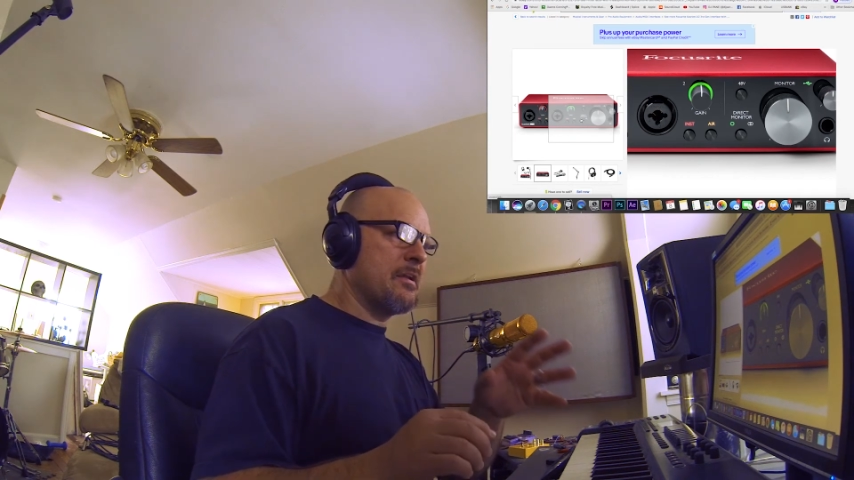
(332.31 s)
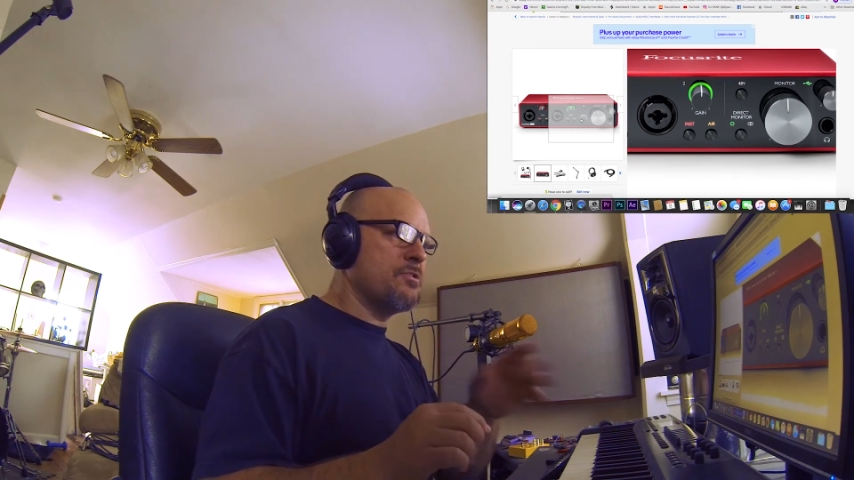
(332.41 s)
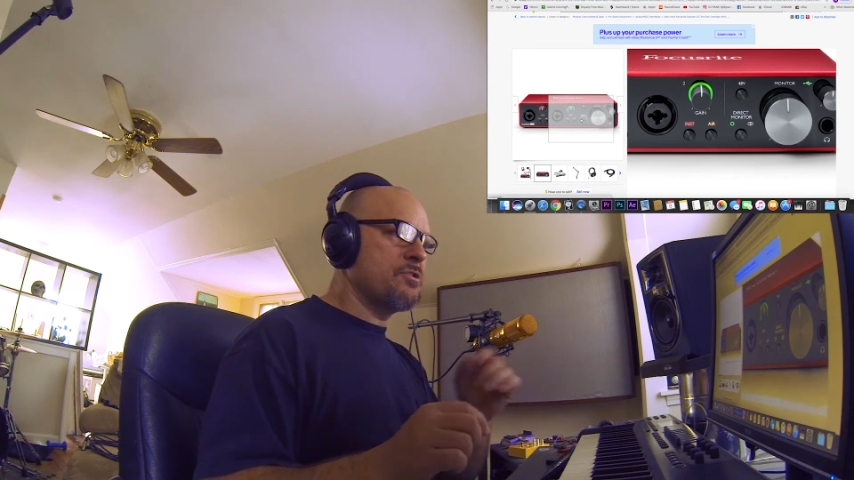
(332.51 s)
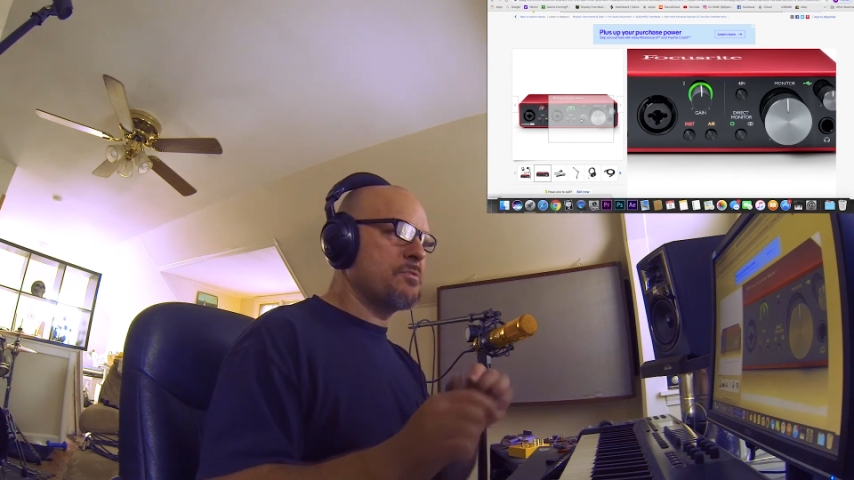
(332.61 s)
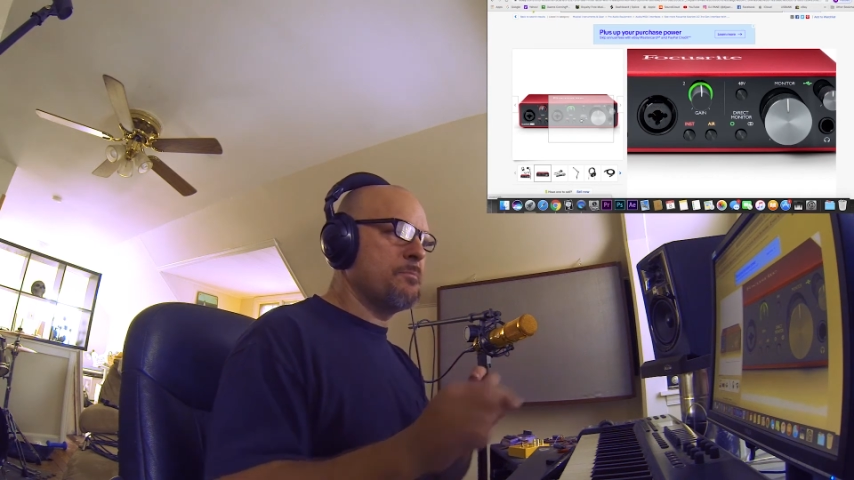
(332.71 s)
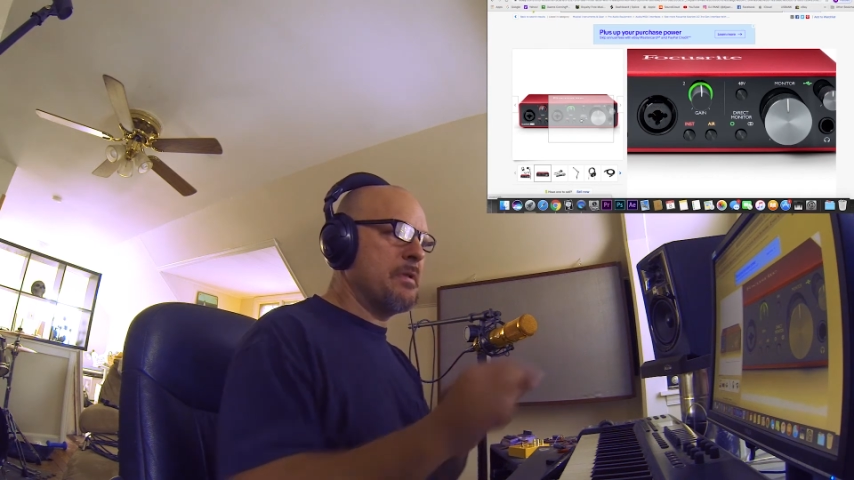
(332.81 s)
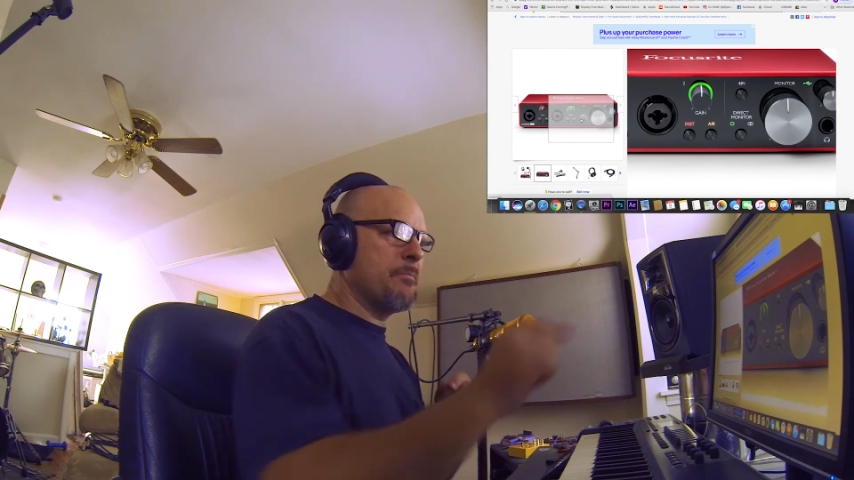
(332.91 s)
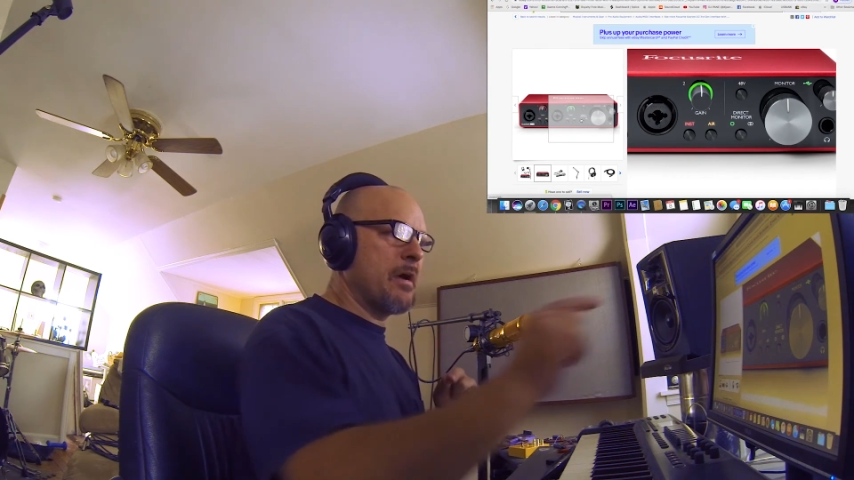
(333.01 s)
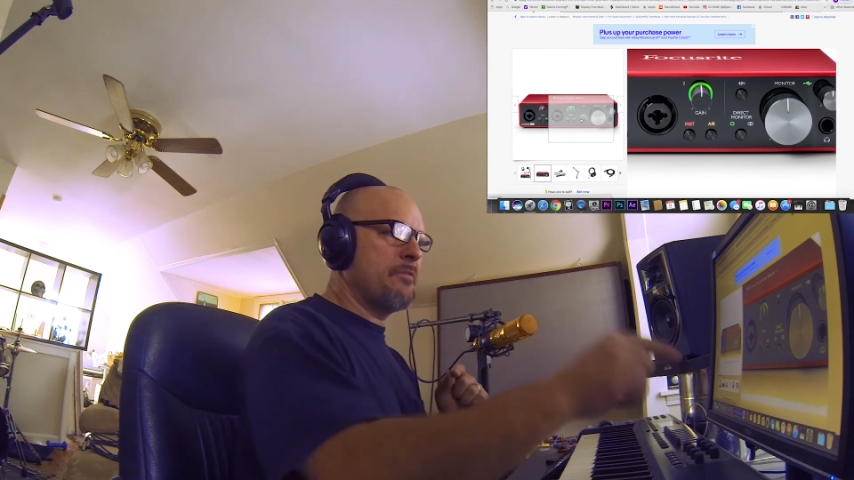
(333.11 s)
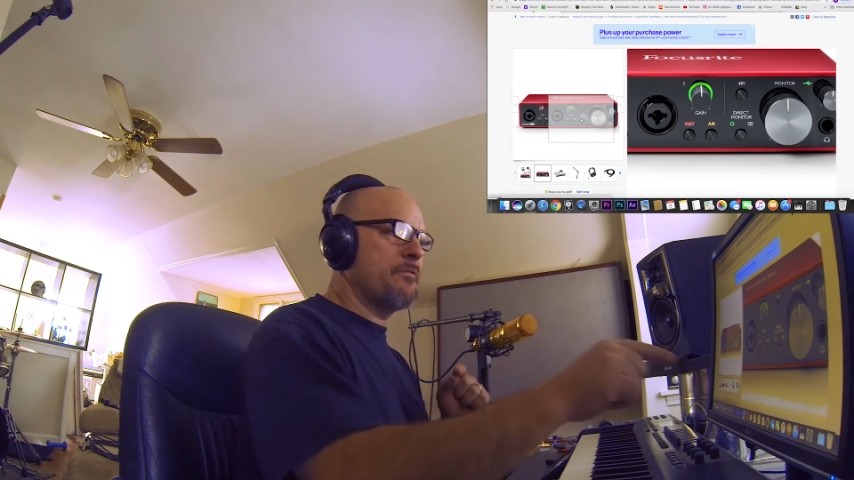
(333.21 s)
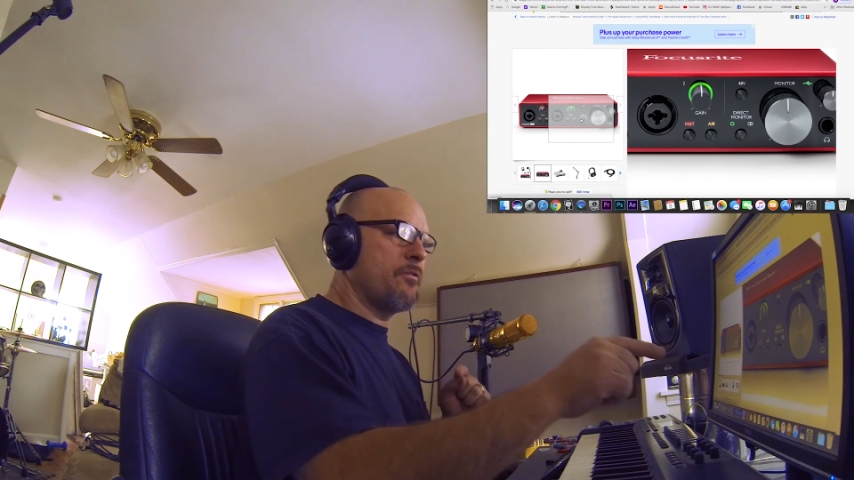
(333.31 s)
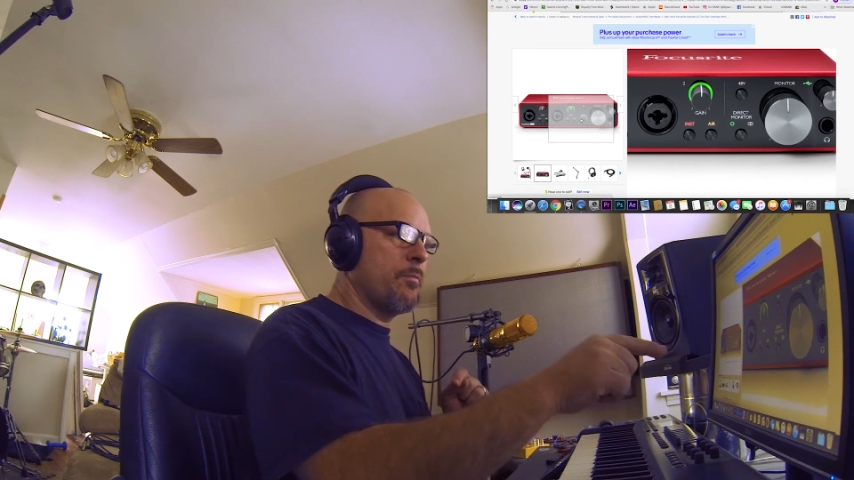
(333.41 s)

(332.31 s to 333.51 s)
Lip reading: and just be mindful